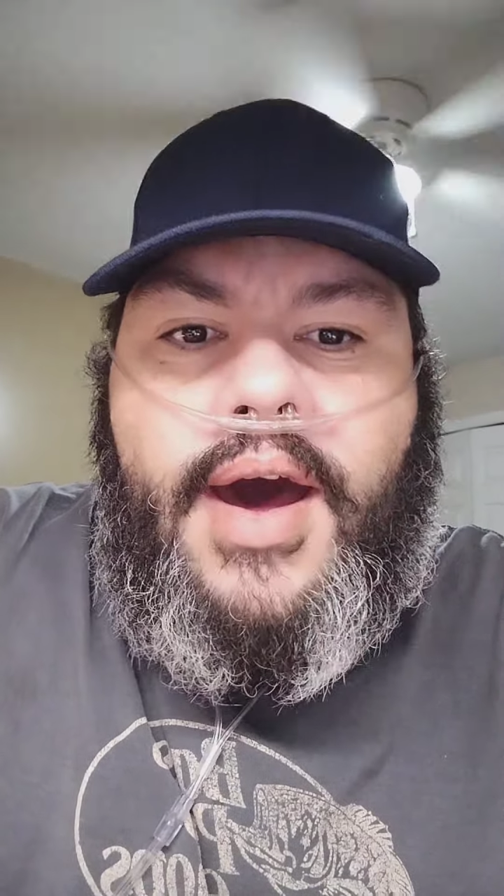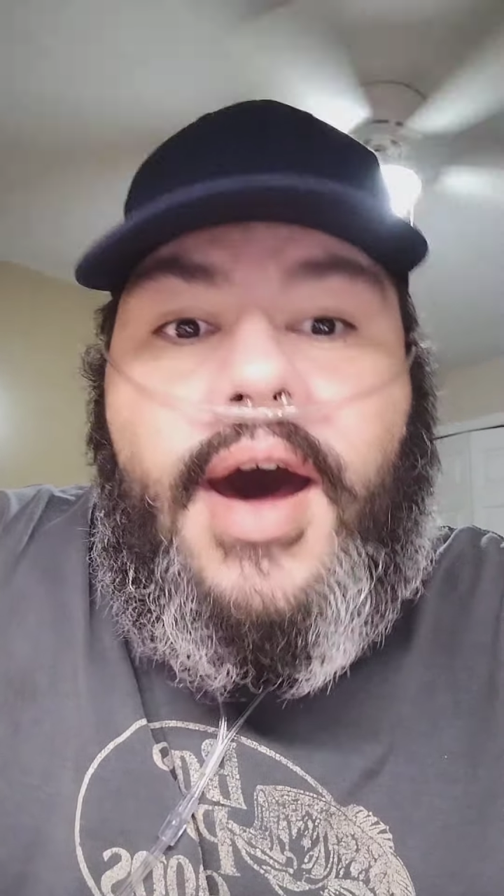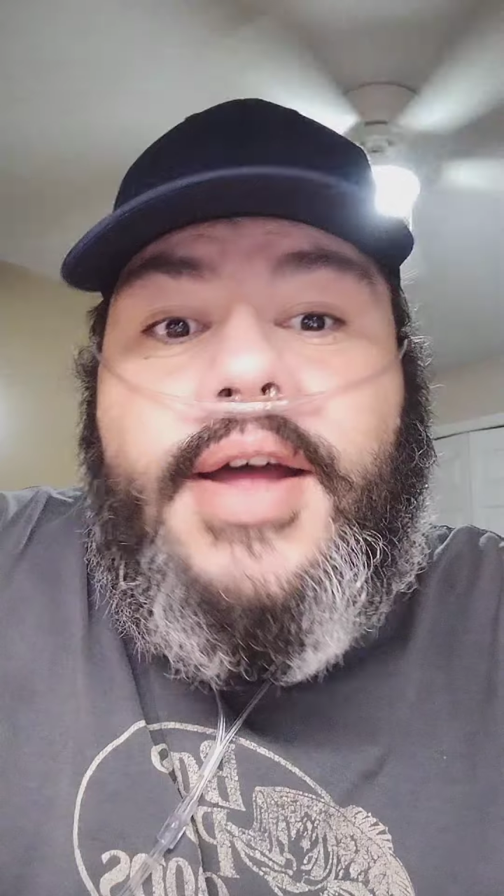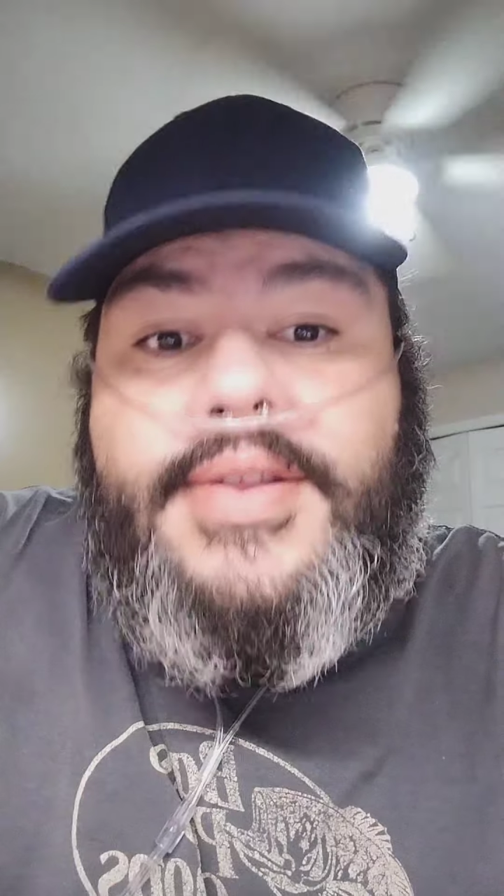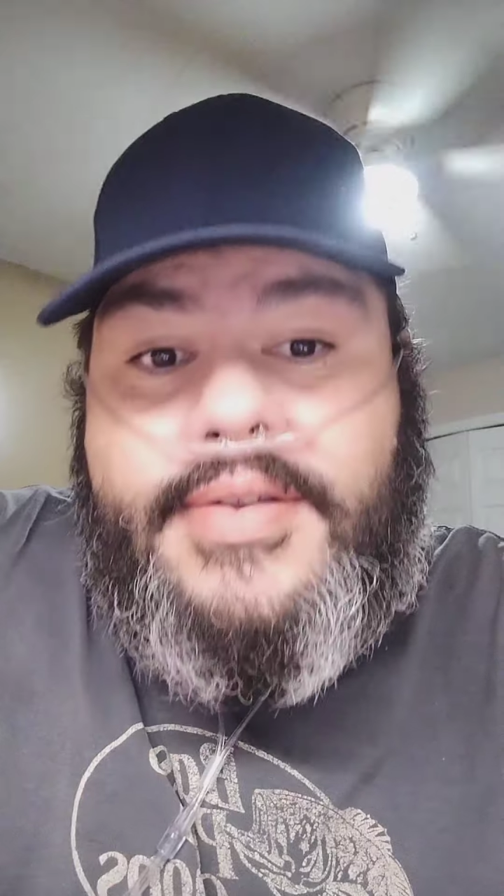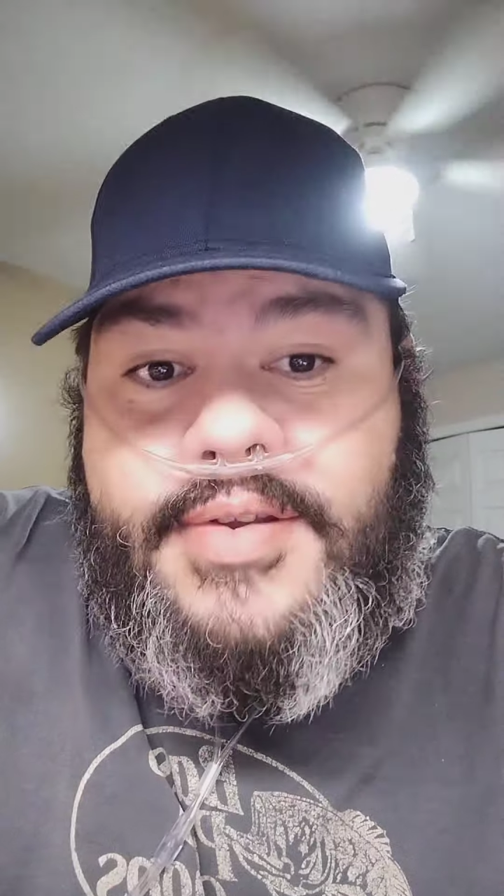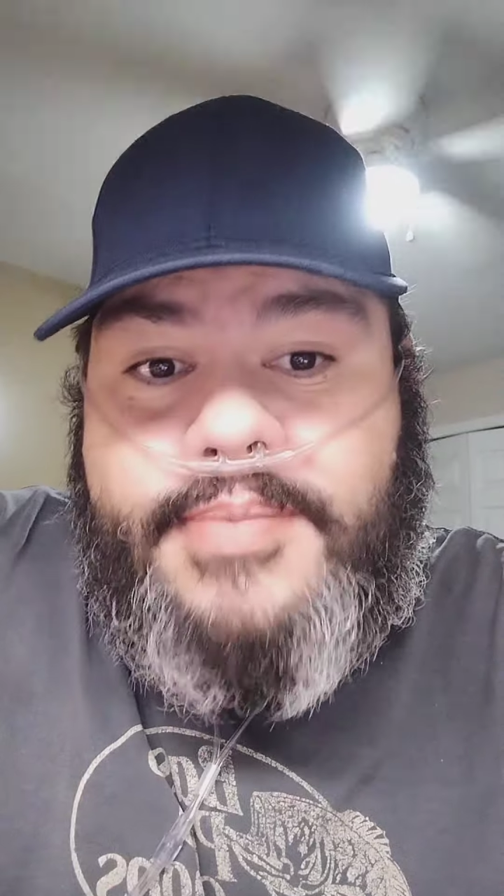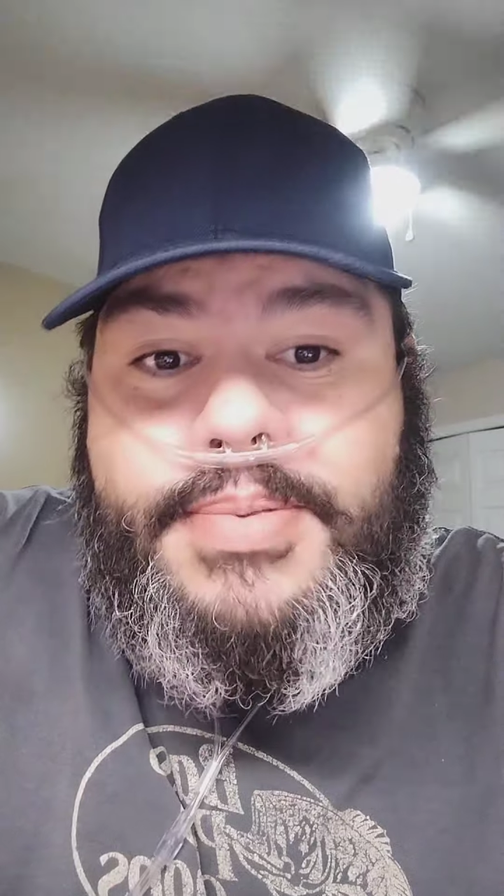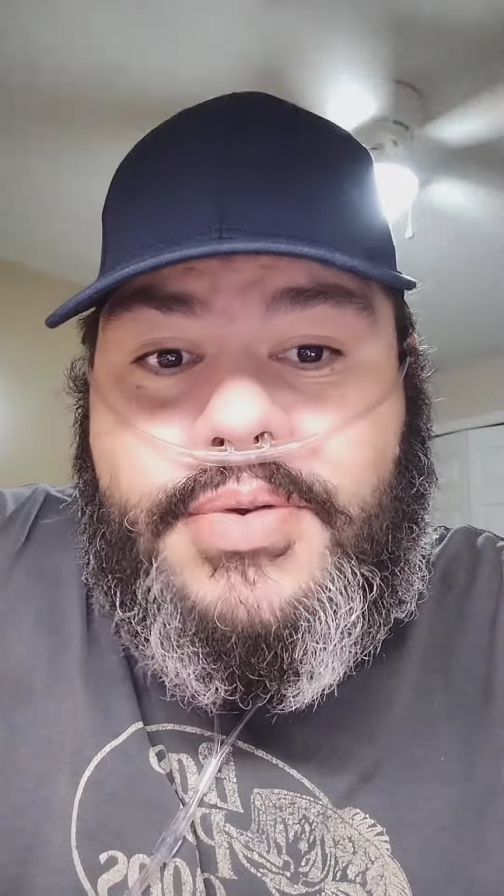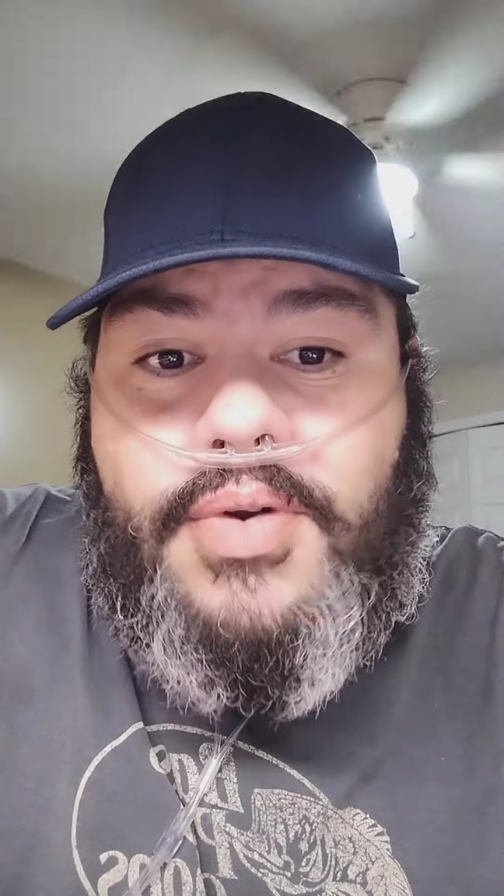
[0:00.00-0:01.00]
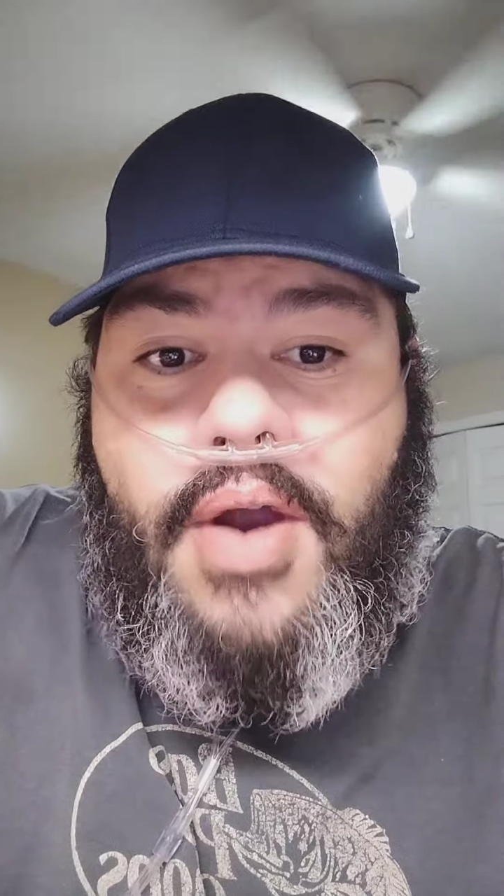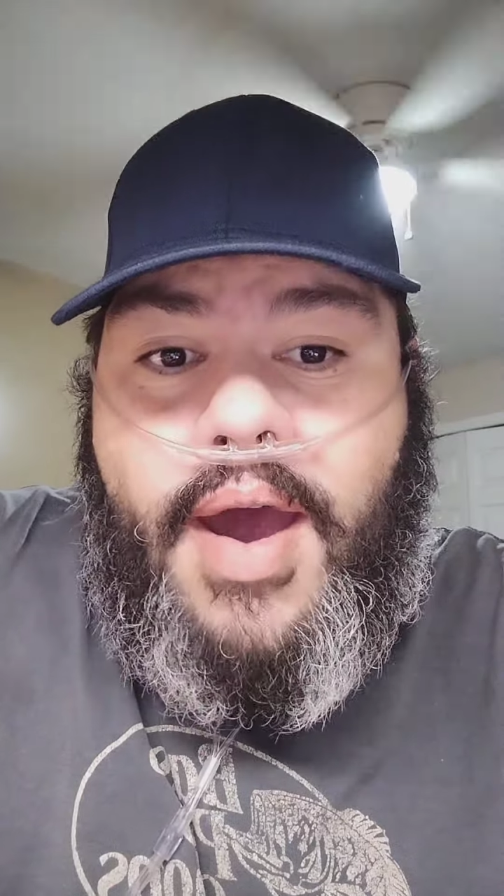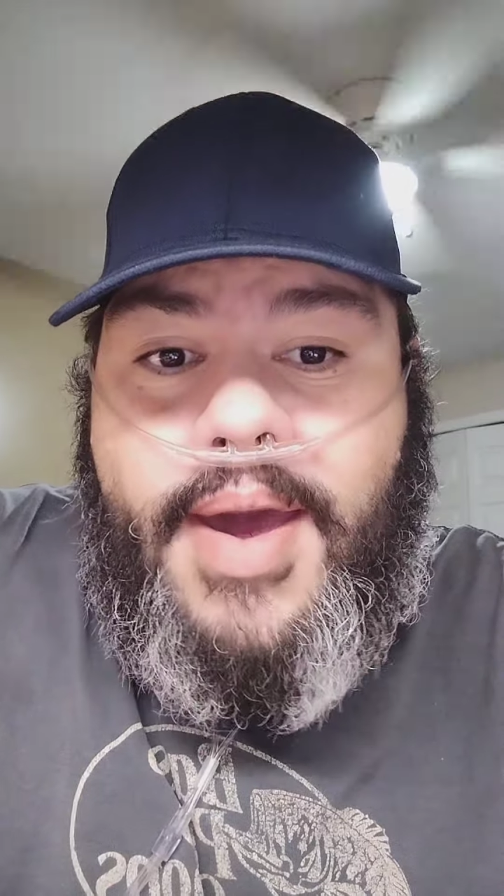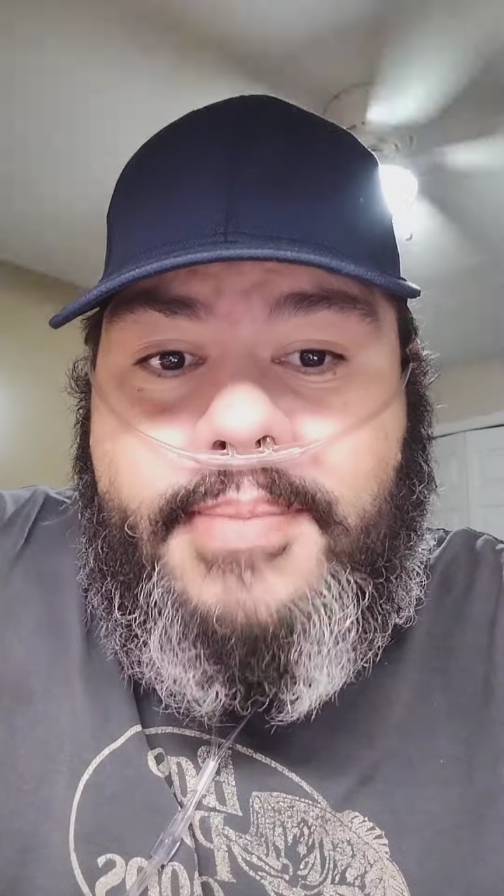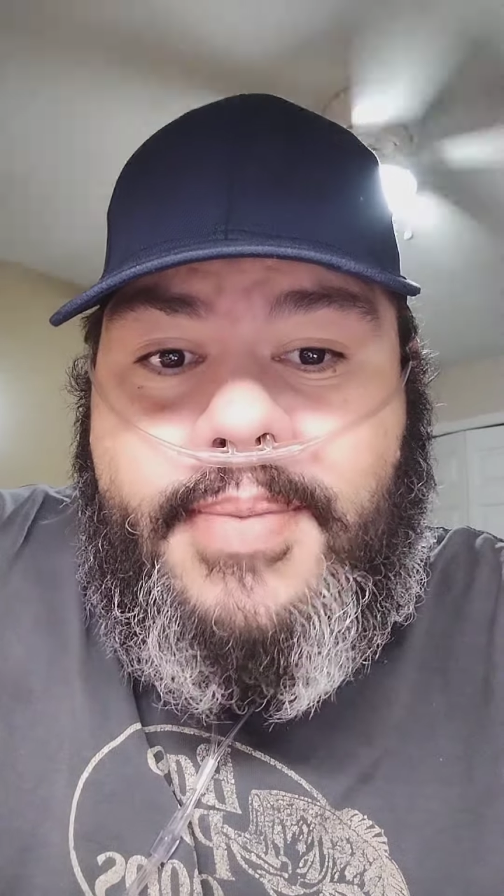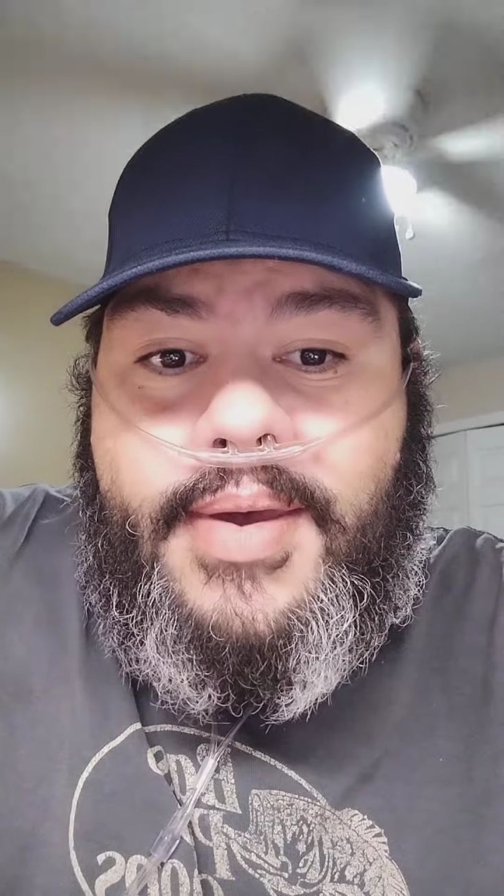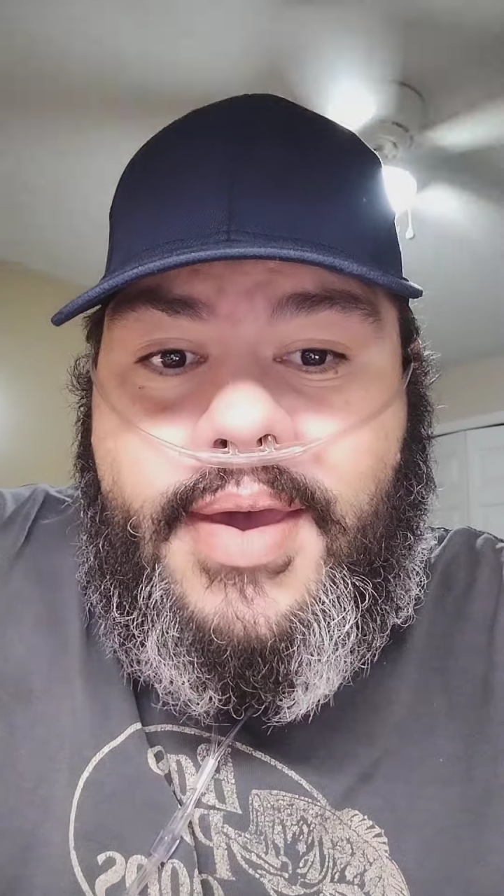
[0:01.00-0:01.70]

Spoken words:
unsubscribe